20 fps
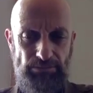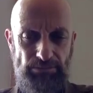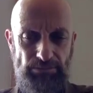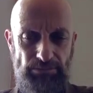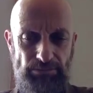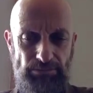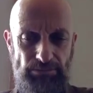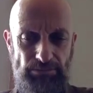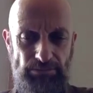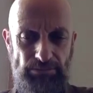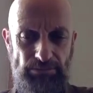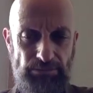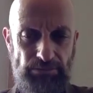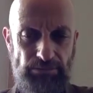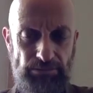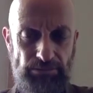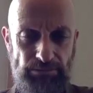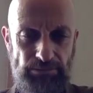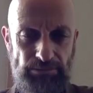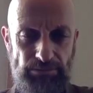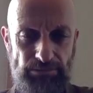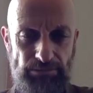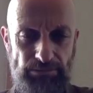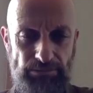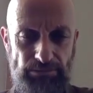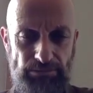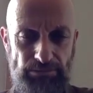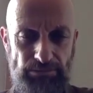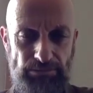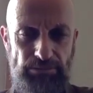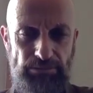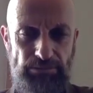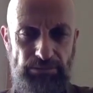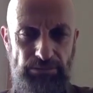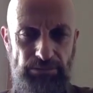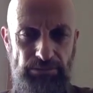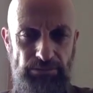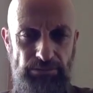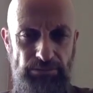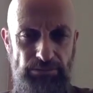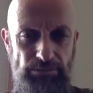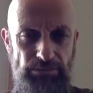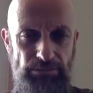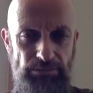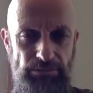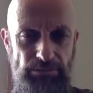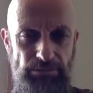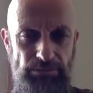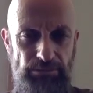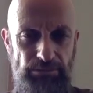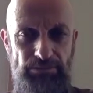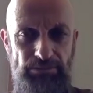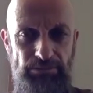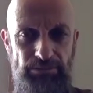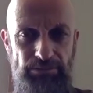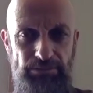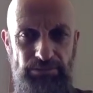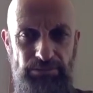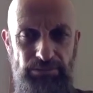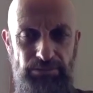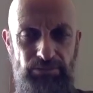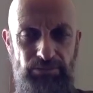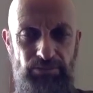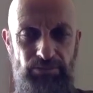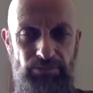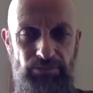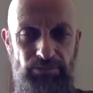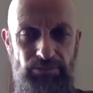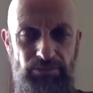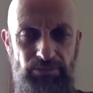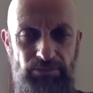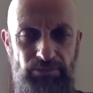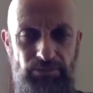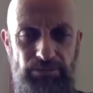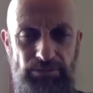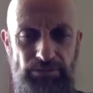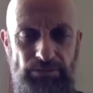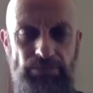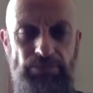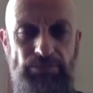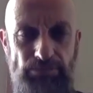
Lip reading: (not speaking)